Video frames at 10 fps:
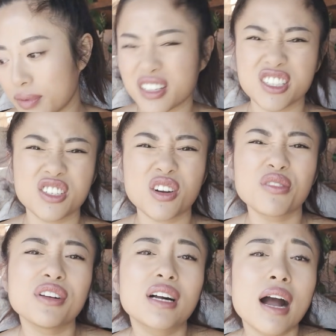and you
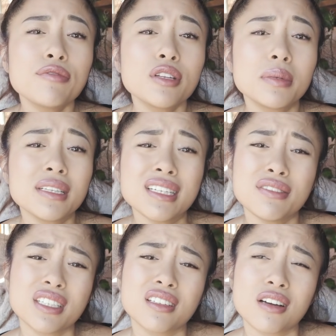don't feel comfortable
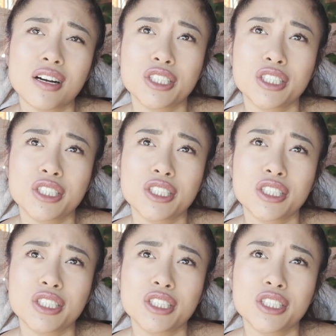leaving your dog